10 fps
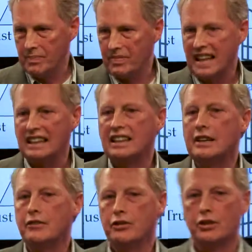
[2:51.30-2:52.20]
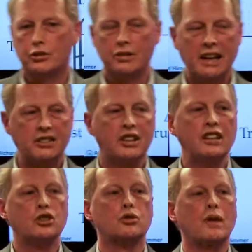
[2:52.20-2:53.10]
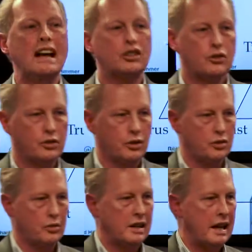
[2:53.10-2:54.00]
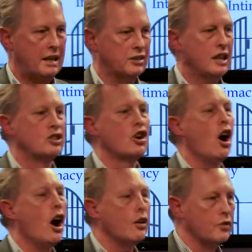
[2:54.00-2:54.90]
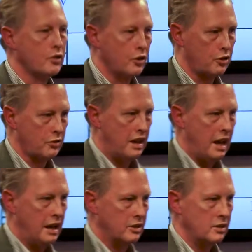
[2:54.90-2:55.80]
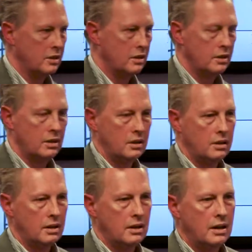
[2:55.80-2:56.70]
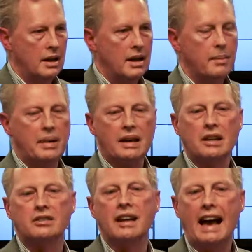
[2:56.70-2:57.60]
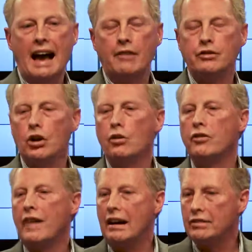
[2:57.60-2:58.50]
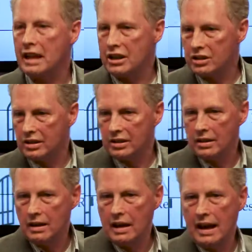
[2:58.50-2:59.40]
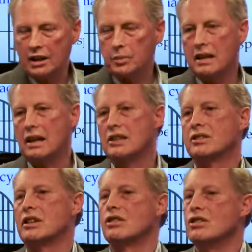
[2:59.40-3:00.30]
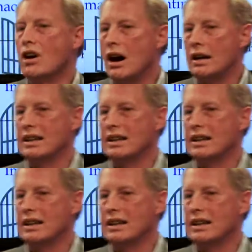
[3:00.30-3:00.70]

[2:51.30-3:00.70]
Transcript: They live for the three A's. They dress for the three A's. They talk for the three A's. Because they have no foundation. That's because they're not